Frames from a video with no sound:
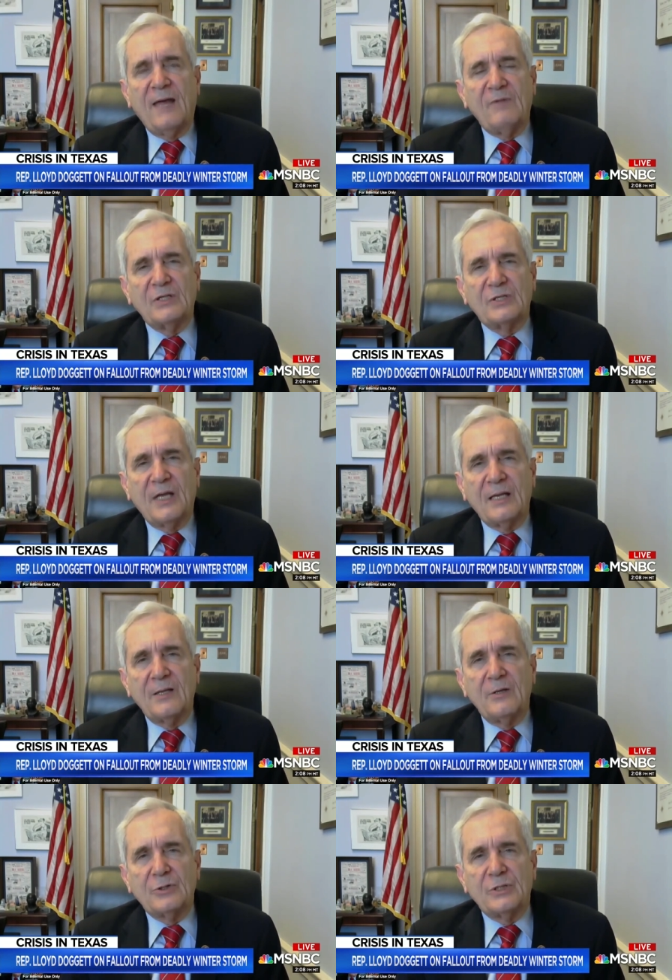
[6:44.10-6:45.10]
having state
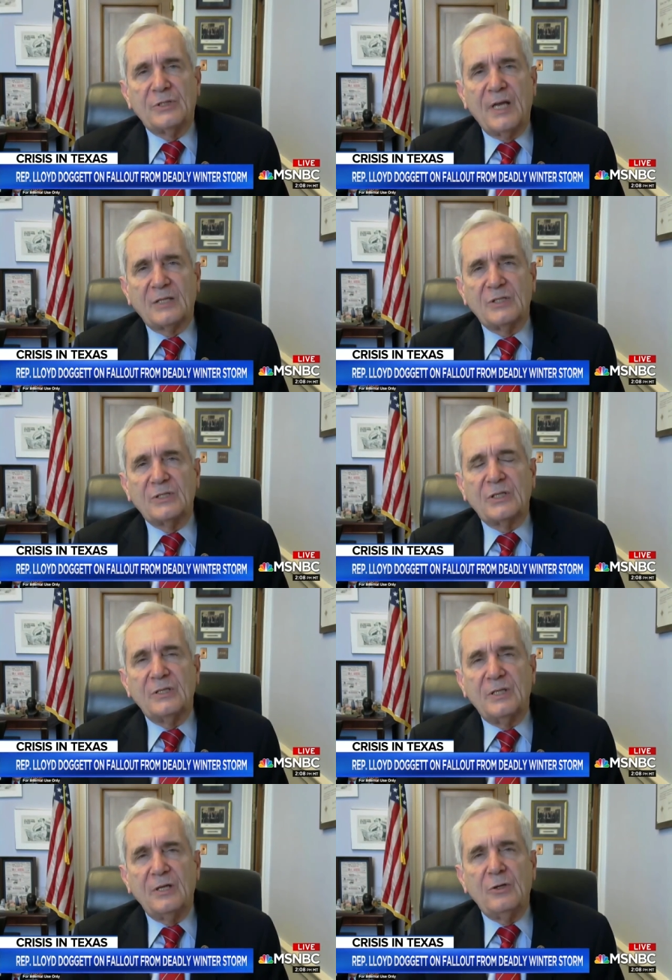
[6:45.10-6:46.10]
leaders in Texas
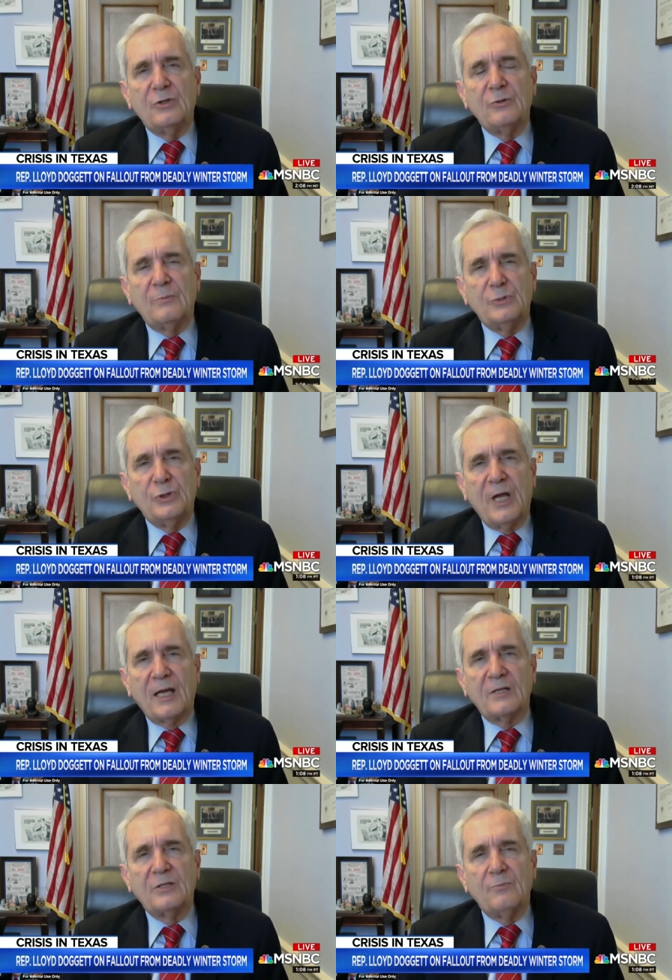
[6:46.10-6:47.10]
continue to
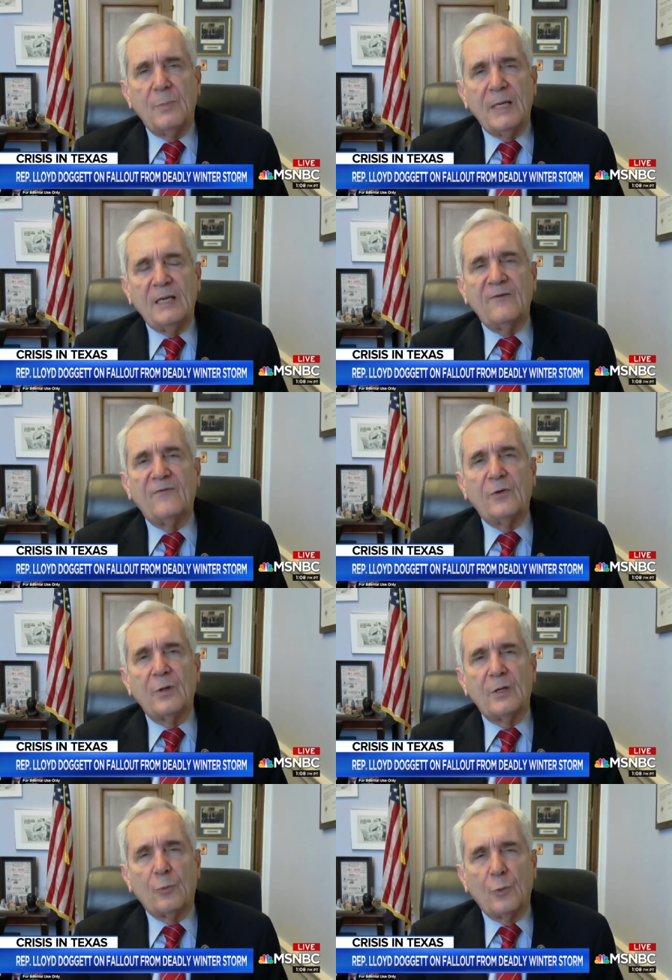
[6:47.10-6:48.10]
object to
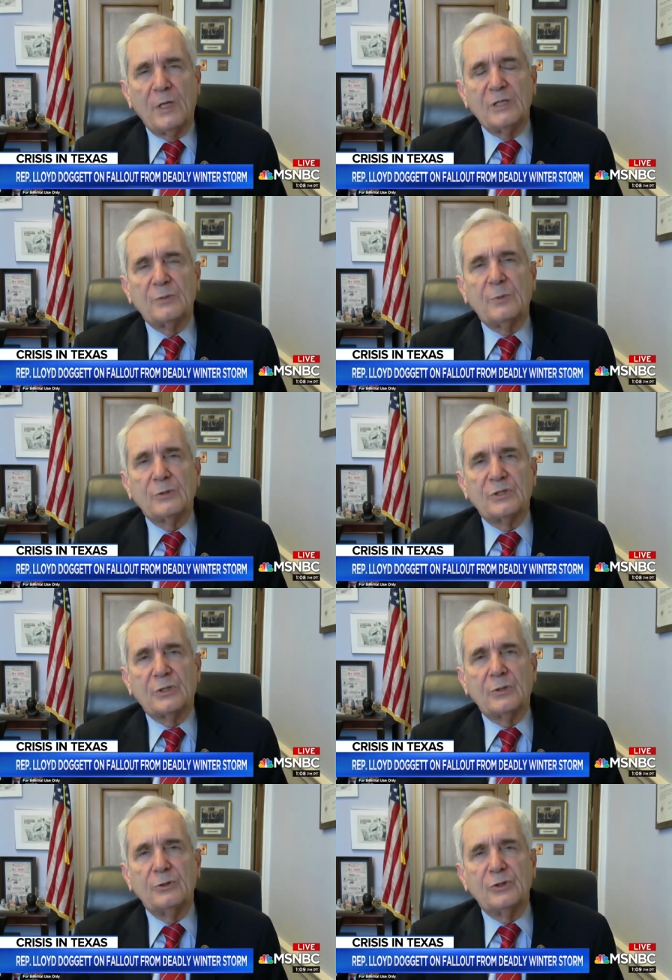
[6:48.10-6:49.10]
meaningful and reasonable
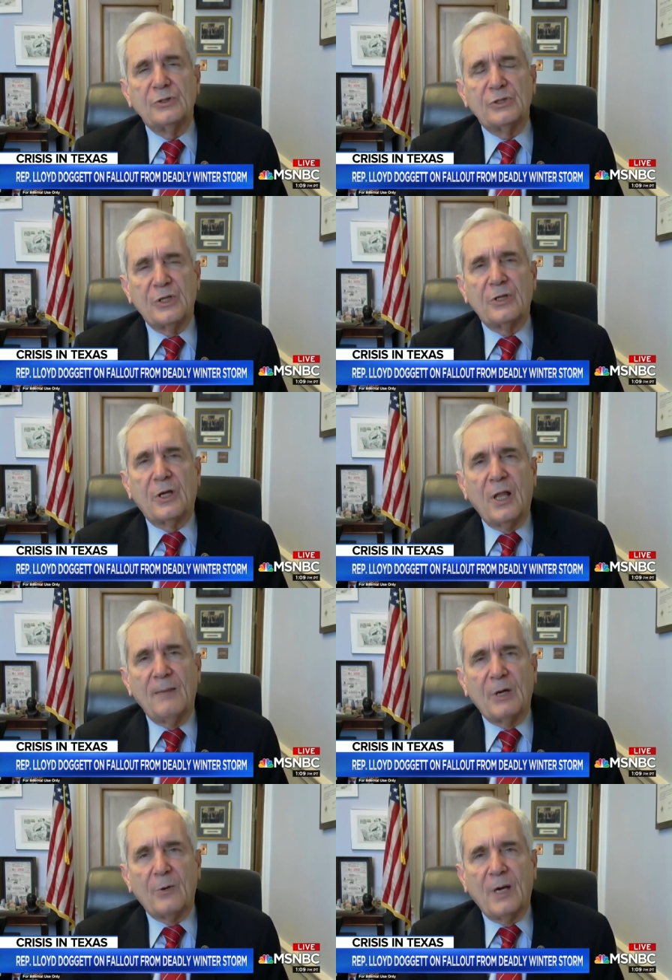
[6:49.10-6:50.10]
solutions to the
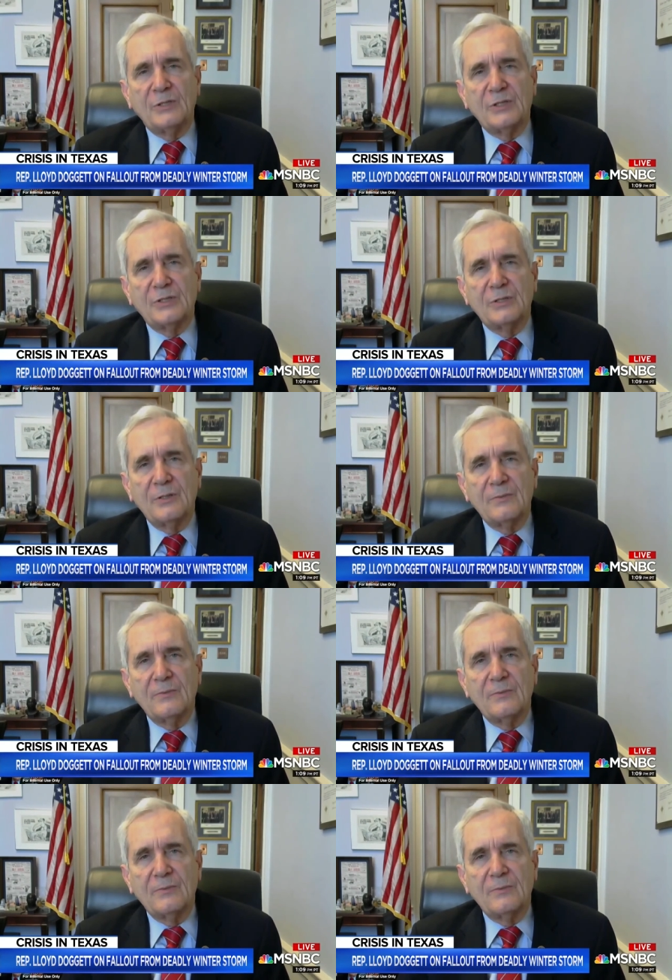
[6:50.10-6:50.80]
climate crisis.